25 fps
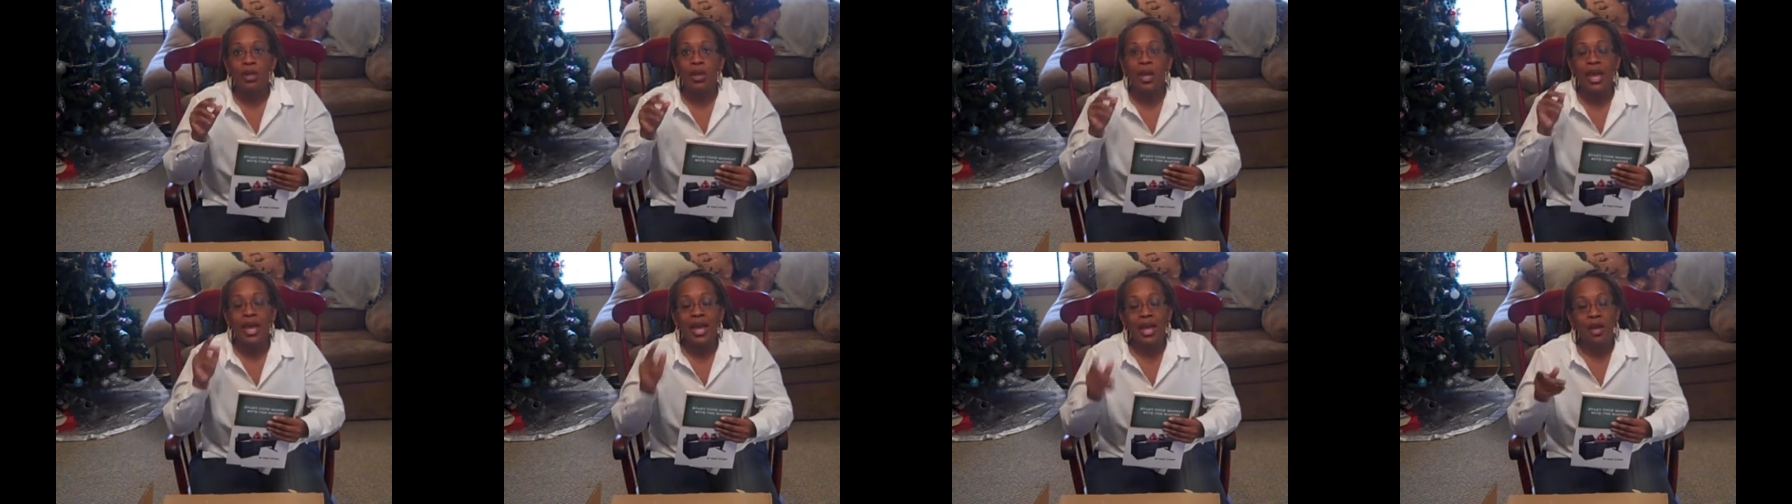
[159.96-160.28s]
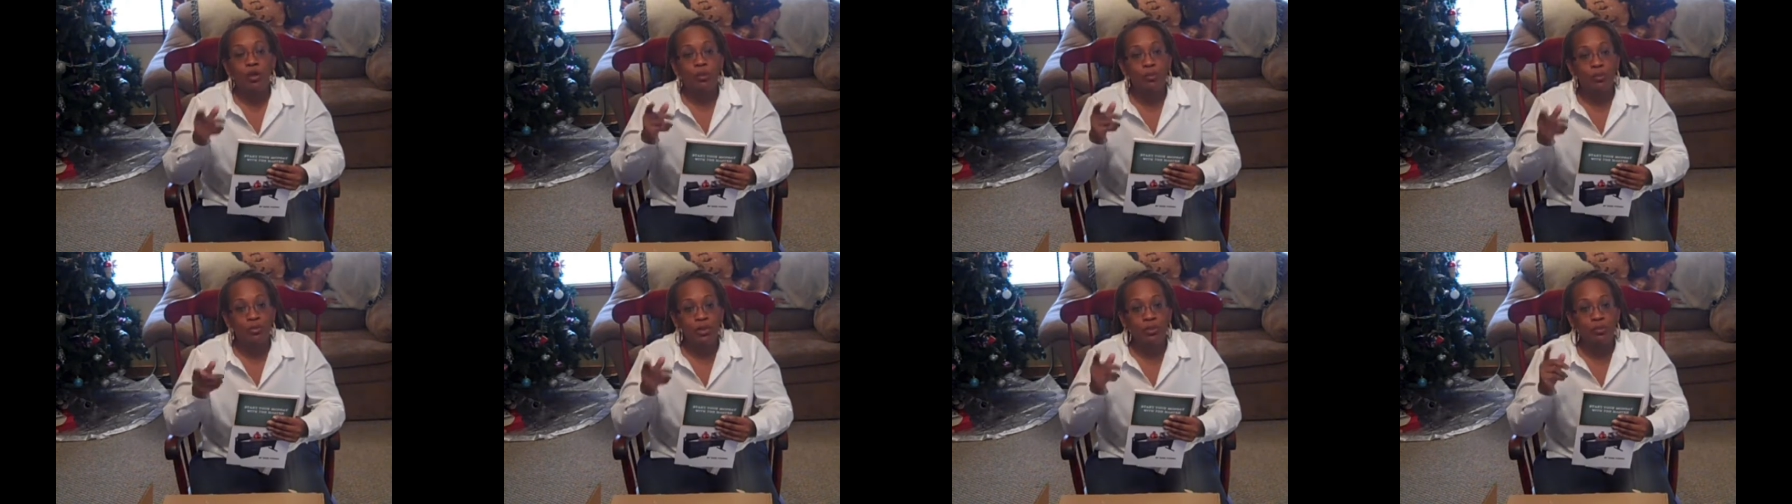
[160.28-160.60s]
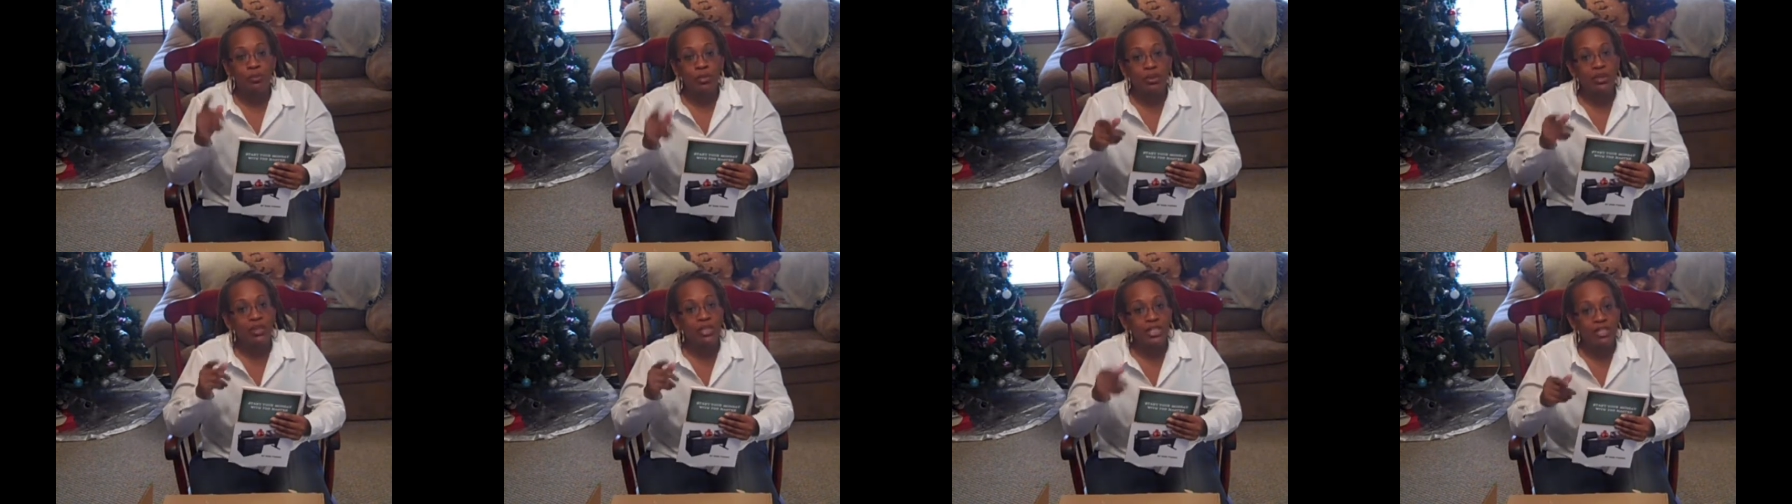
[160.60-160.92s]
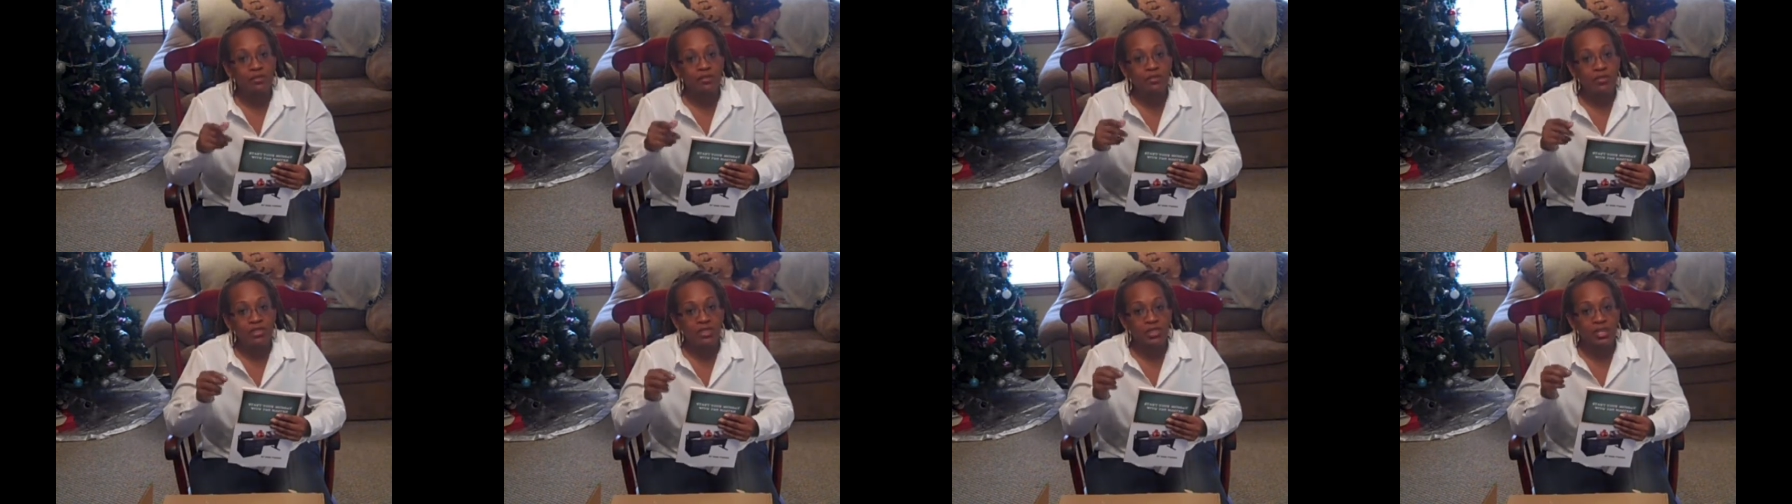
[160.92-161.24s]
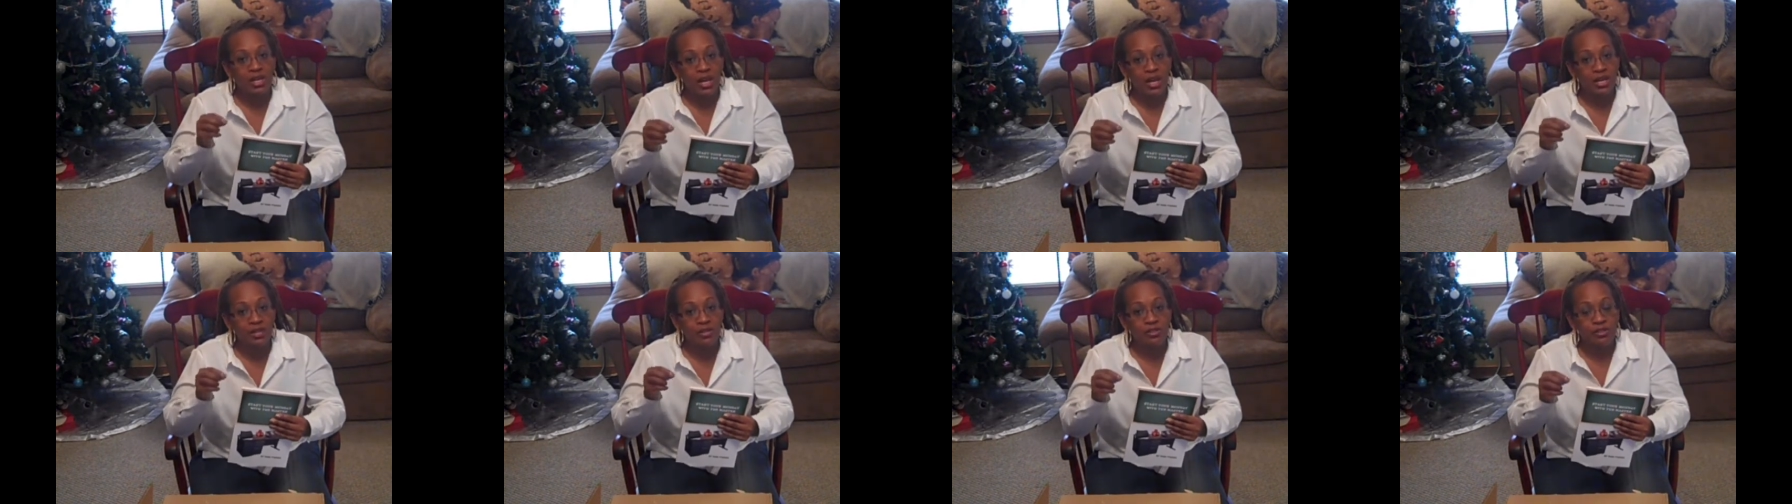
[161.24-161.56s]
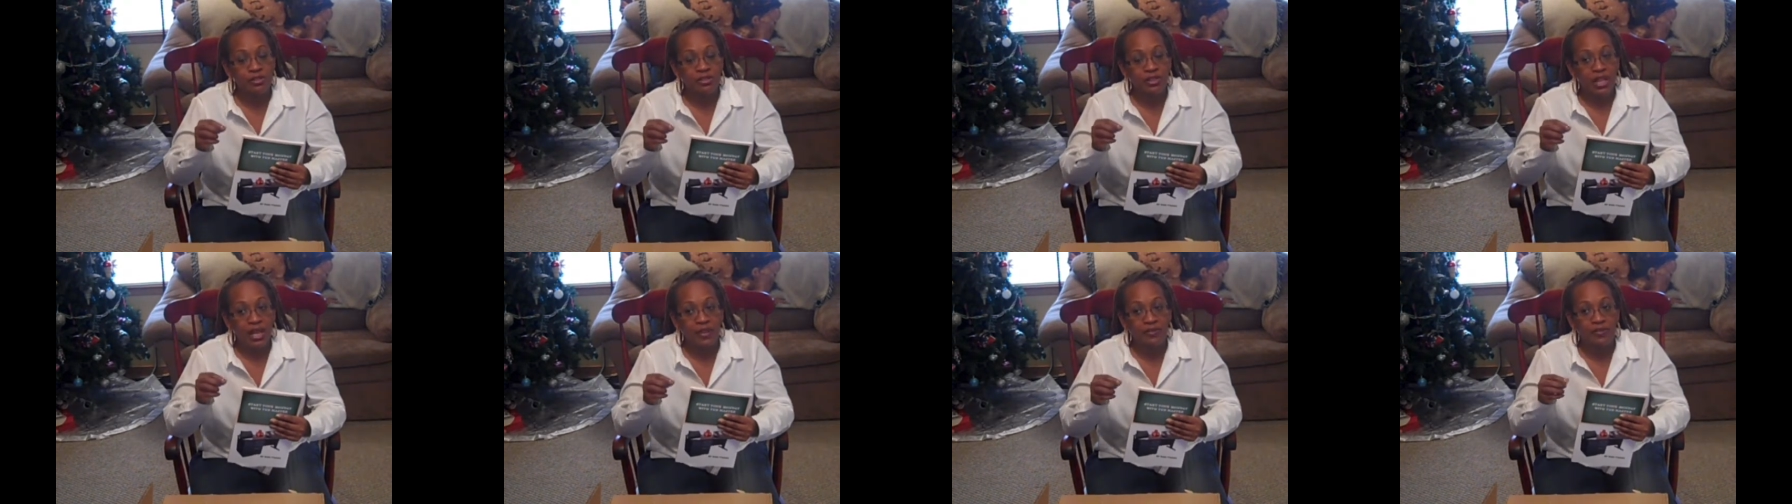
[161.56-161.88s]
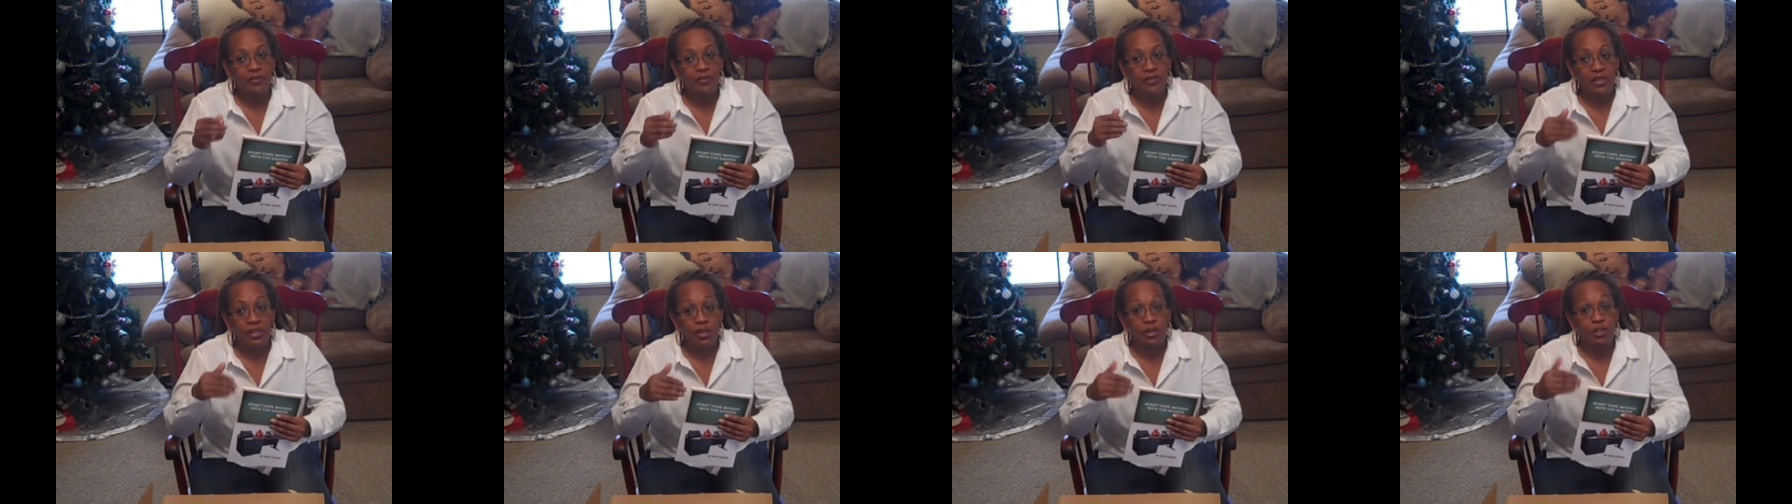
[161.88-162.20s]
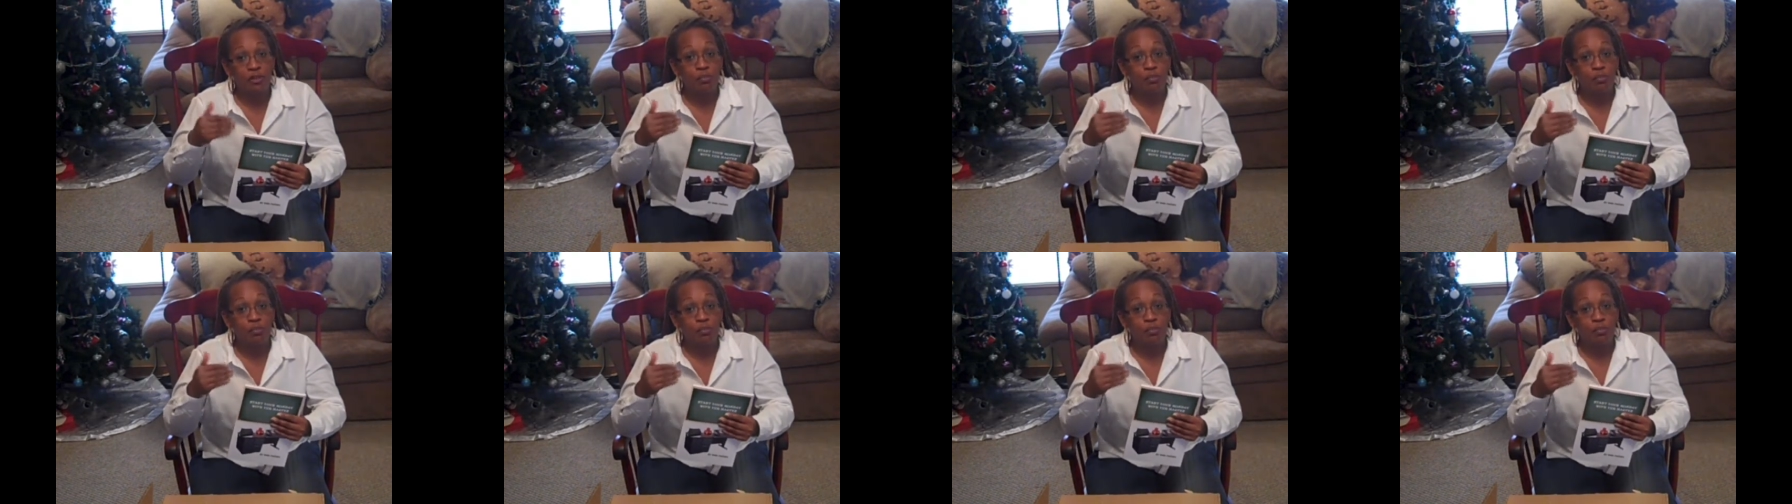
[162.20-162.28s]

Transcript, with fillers: help the believers to understand that there